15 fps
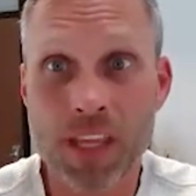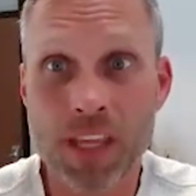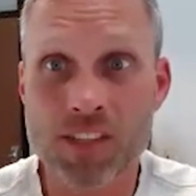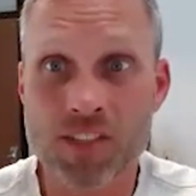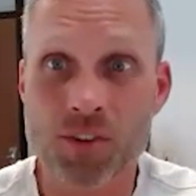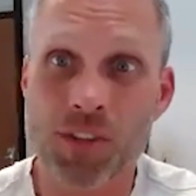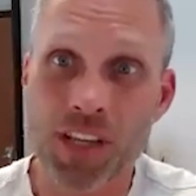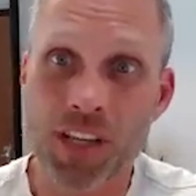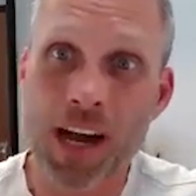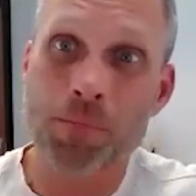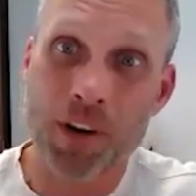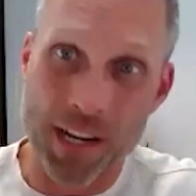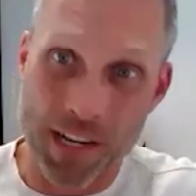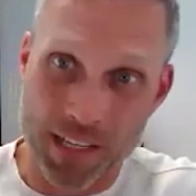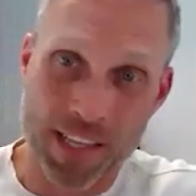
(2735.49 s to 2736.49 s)
And so the
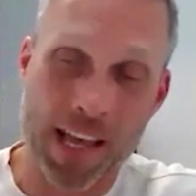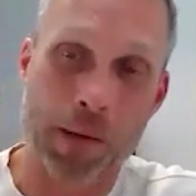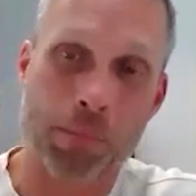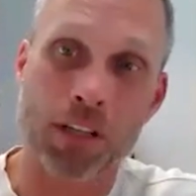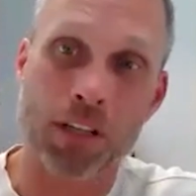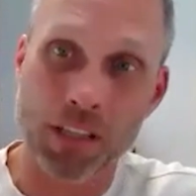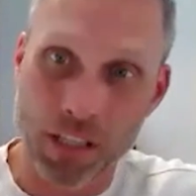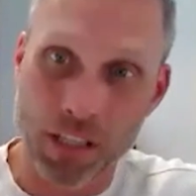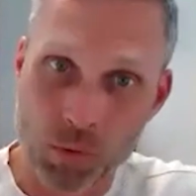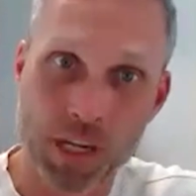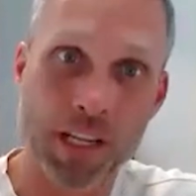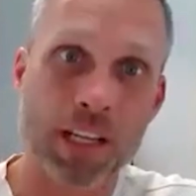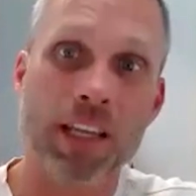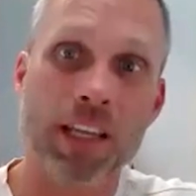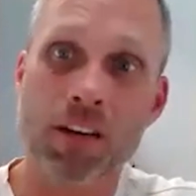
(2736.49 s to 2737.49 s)
operating capital and
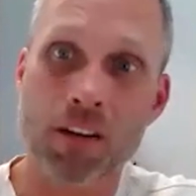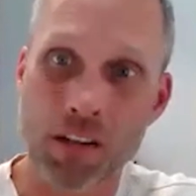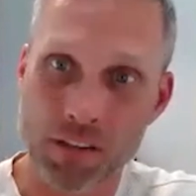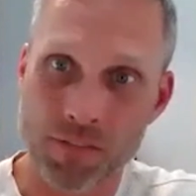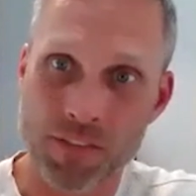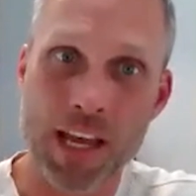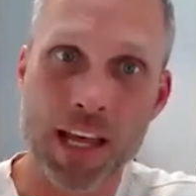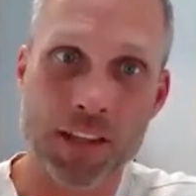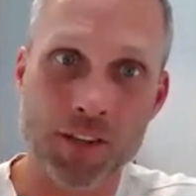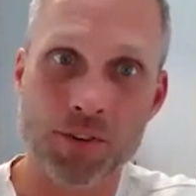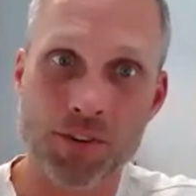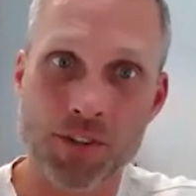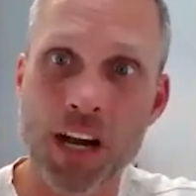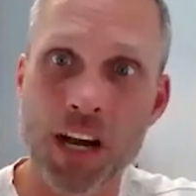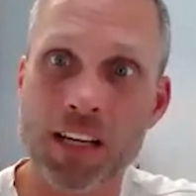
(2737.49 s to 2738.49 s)
liquidity and all of that
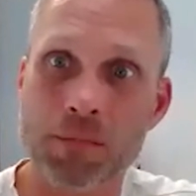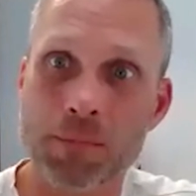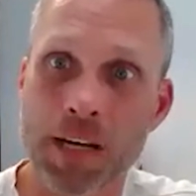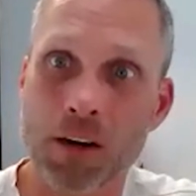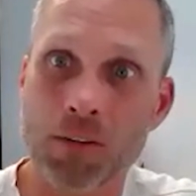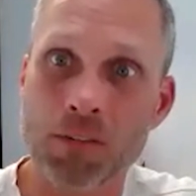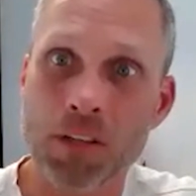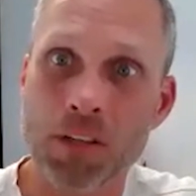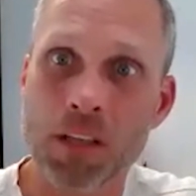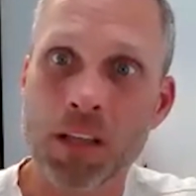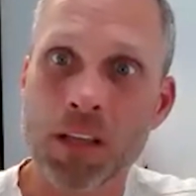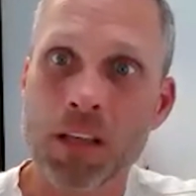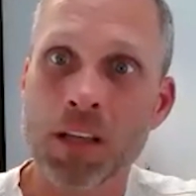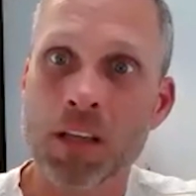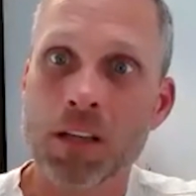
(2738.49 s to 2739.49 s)
you're talking about
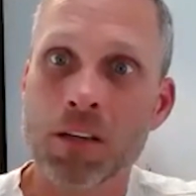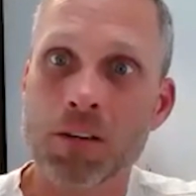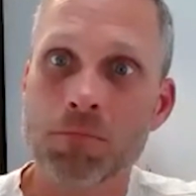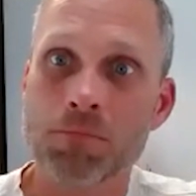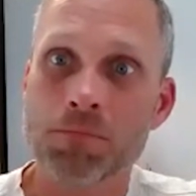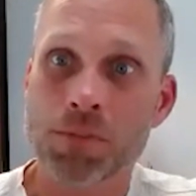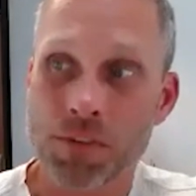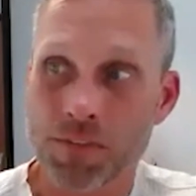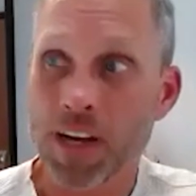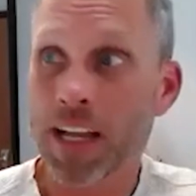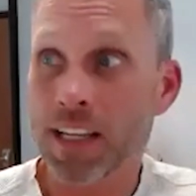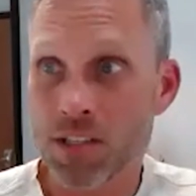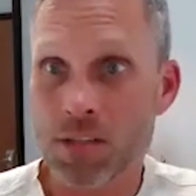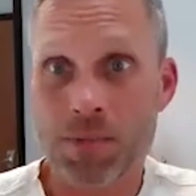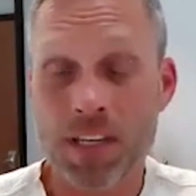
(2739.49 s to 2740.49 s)

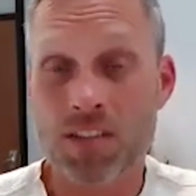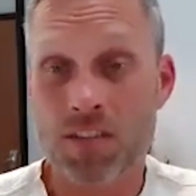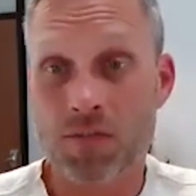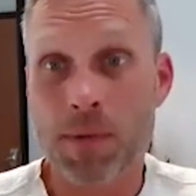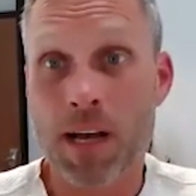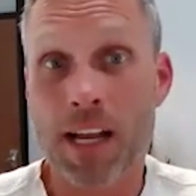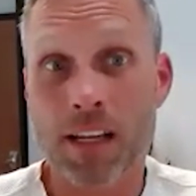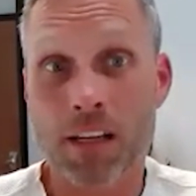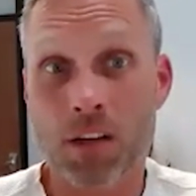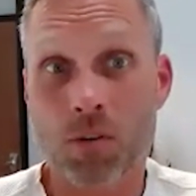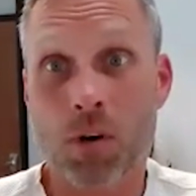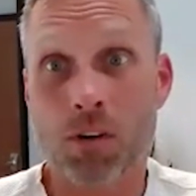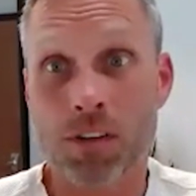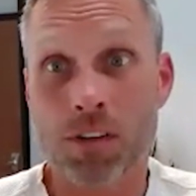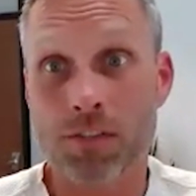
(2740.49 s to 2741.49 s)
provides a peace of mind and a
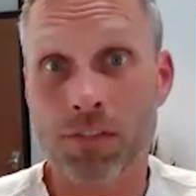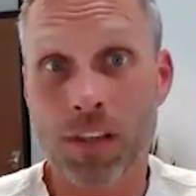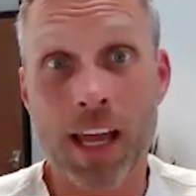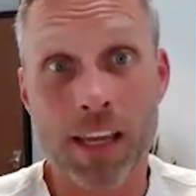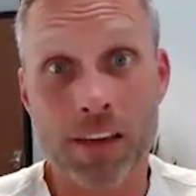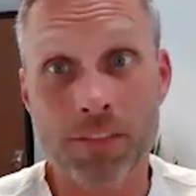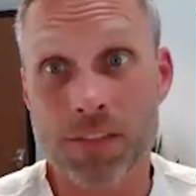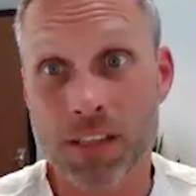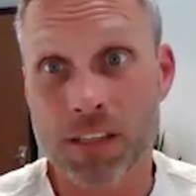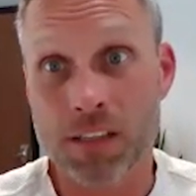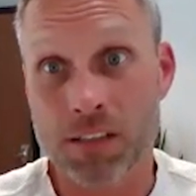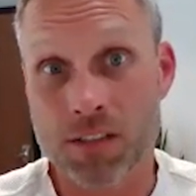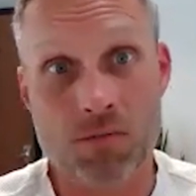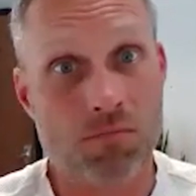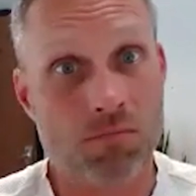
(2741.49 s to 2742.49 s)
quality of life that
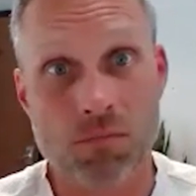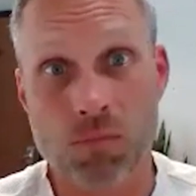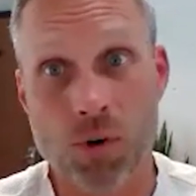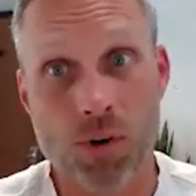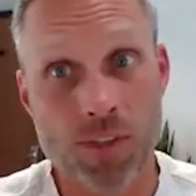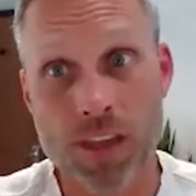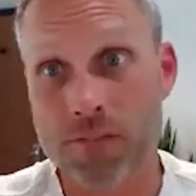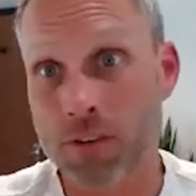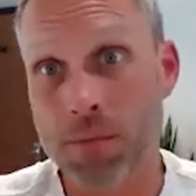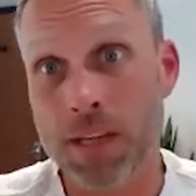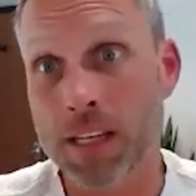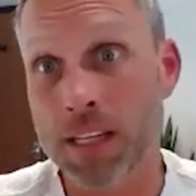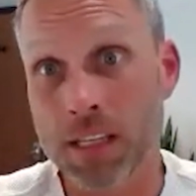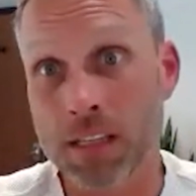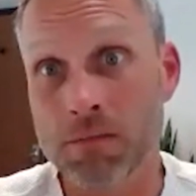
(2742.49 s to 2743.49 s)
is worth every
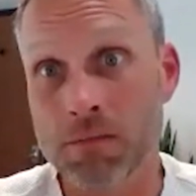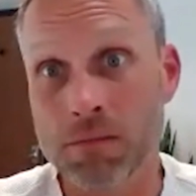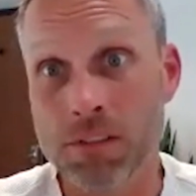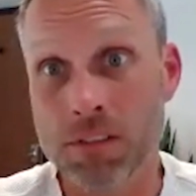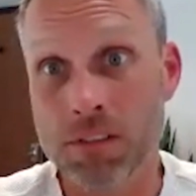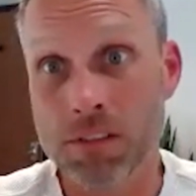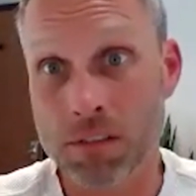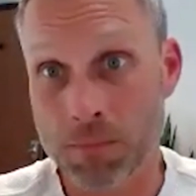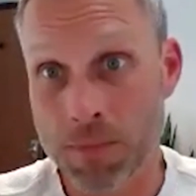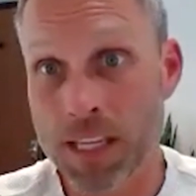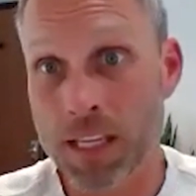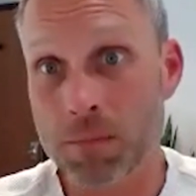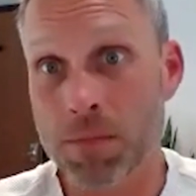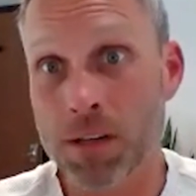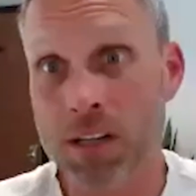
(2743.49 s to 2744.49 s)
penny to
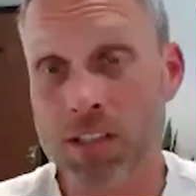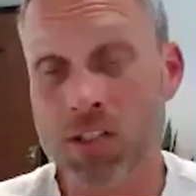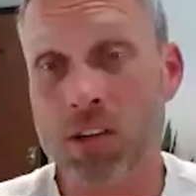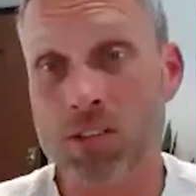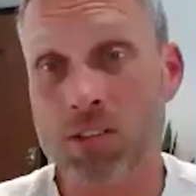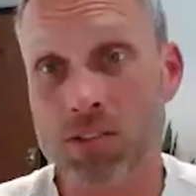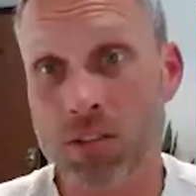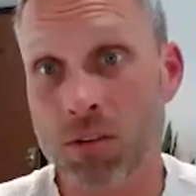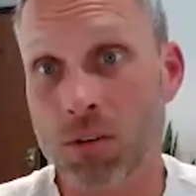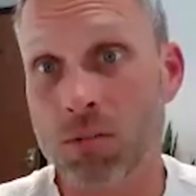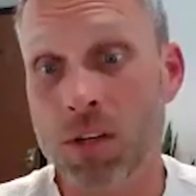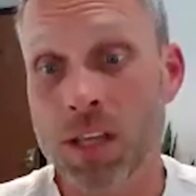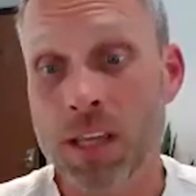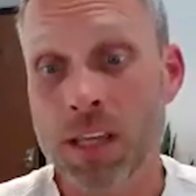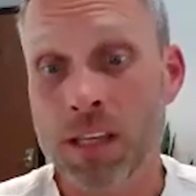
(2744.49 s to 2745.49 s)
me. But it's also,
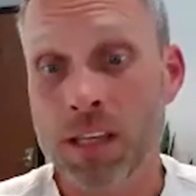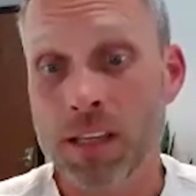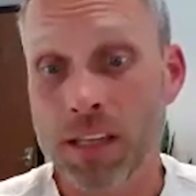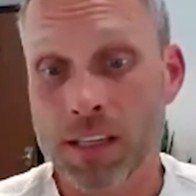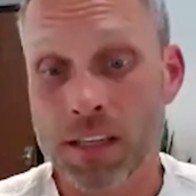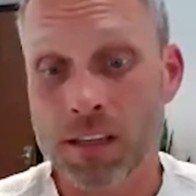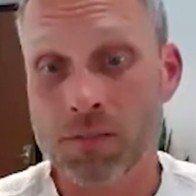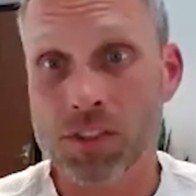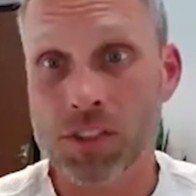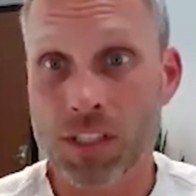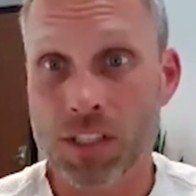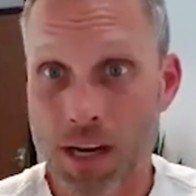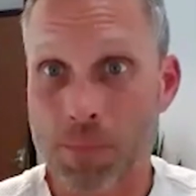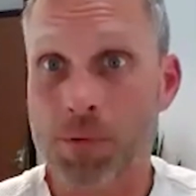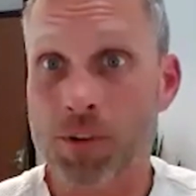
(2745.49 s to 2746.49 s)
it gives
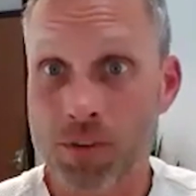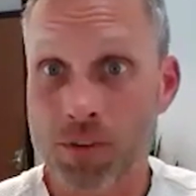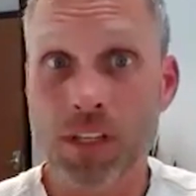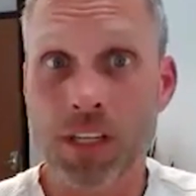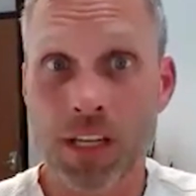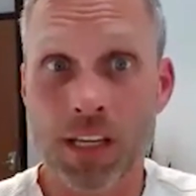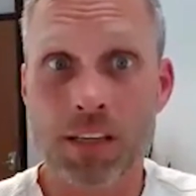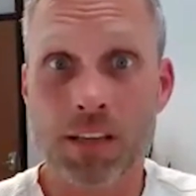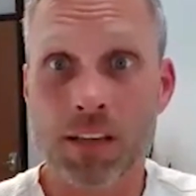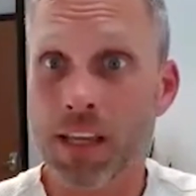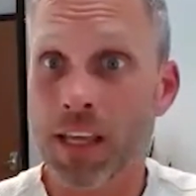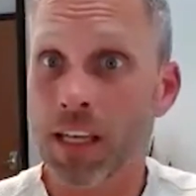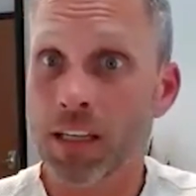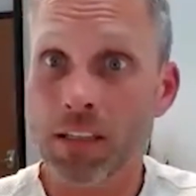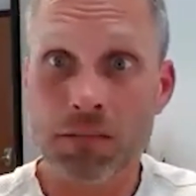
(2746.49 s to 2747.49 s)
the opportunity to
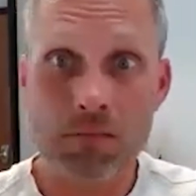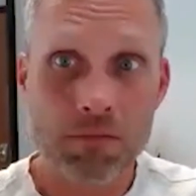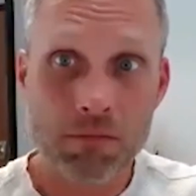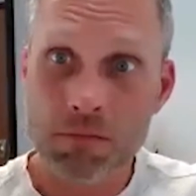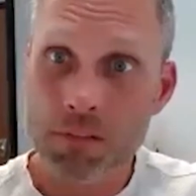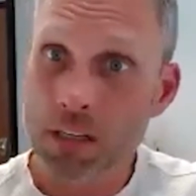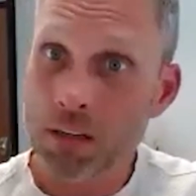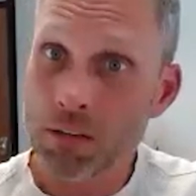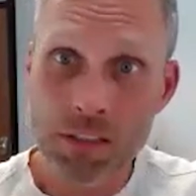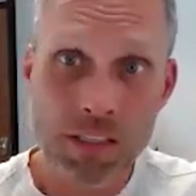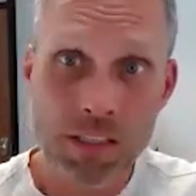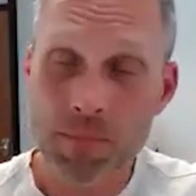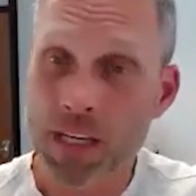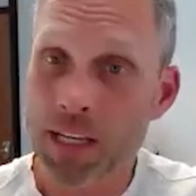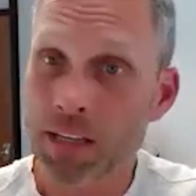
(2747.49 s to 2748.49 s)
then, oh, look
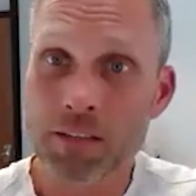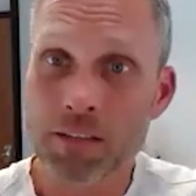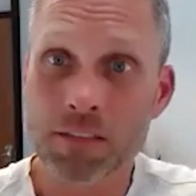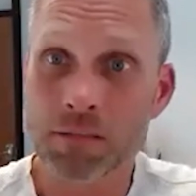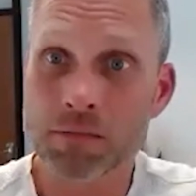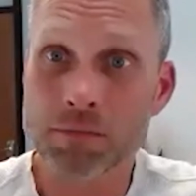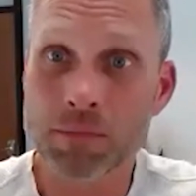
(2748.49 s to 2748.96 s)
at my